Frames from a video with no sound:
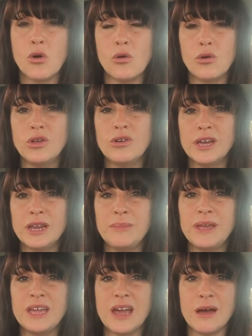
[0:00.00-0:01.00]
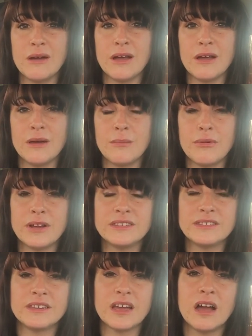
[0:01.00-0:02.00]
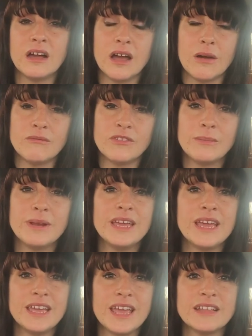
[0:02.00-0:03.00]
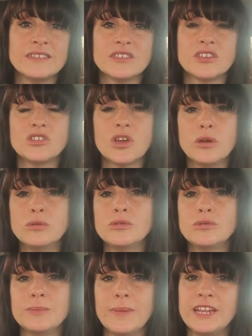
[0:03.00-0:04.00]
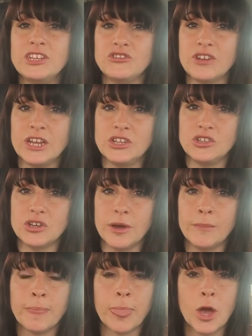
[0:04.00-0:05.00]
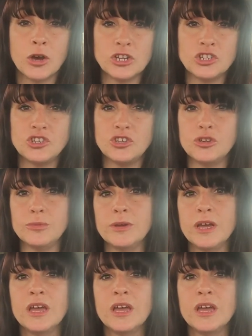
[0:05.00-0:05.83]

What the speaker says: or you're going to be pressed uncomfortably against a total smelly stranger on a tube